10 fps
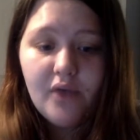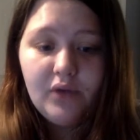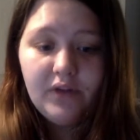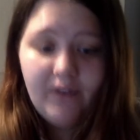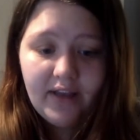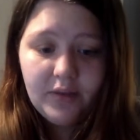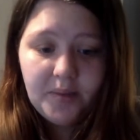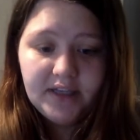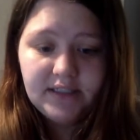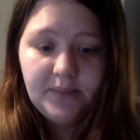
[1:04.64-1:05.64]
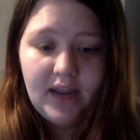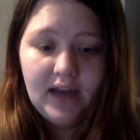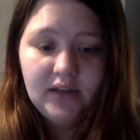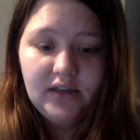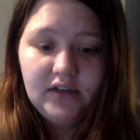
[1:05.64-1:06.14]
We divide the PSMB8
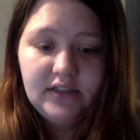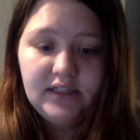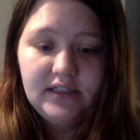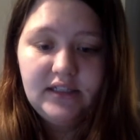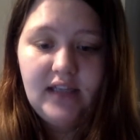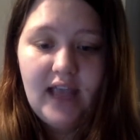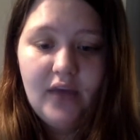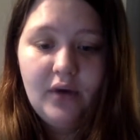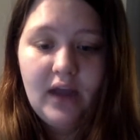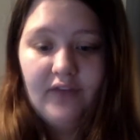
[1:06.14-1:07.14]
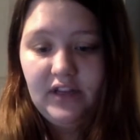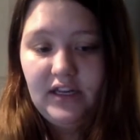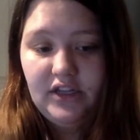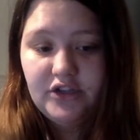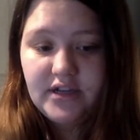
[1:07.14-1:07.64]
alleles into the A or F
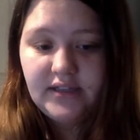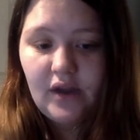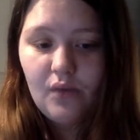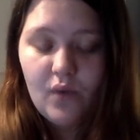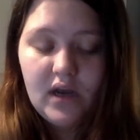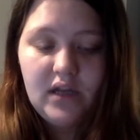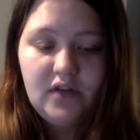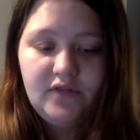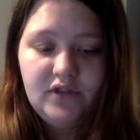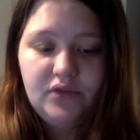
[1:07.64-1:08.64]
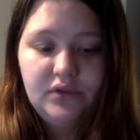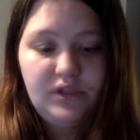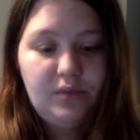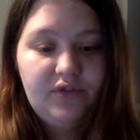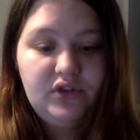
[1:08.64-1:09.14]
lineages, and one individual
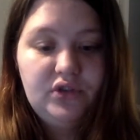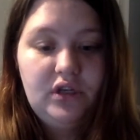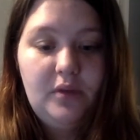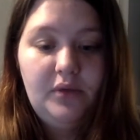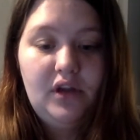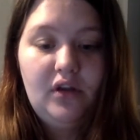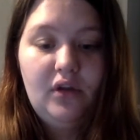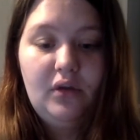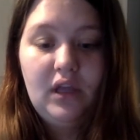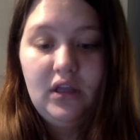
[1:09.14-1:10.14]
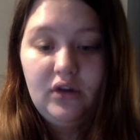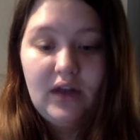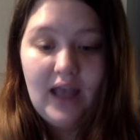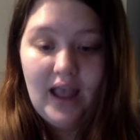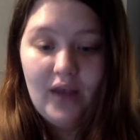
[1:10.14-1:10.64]
zebrafish genome could encode either an
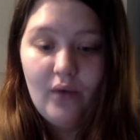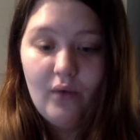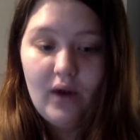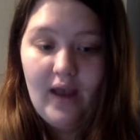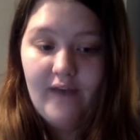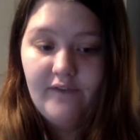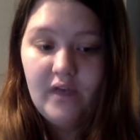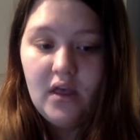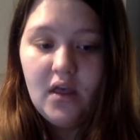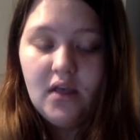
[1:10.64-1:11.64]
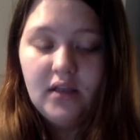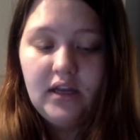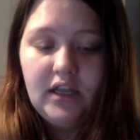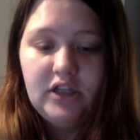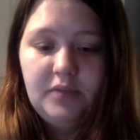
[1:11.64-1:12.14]
A or F
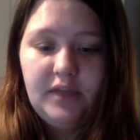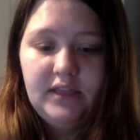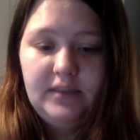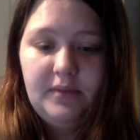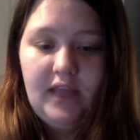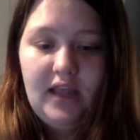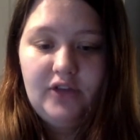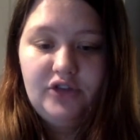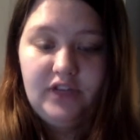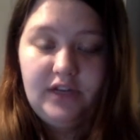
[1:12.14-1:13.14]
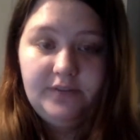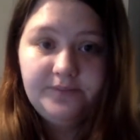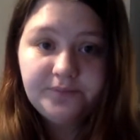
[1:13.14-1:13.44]
lineage PSMB8 gene.